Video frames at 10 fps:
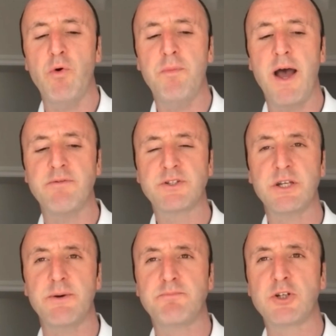will be able
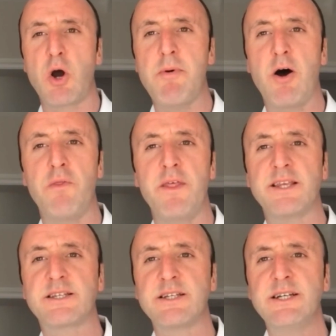to comment on
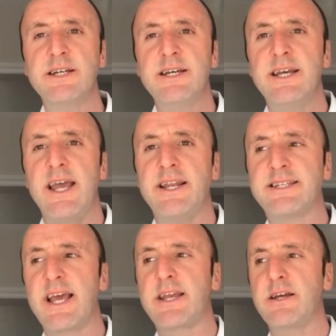this in a
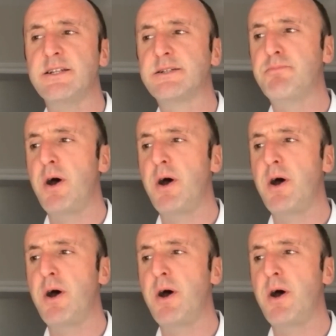second.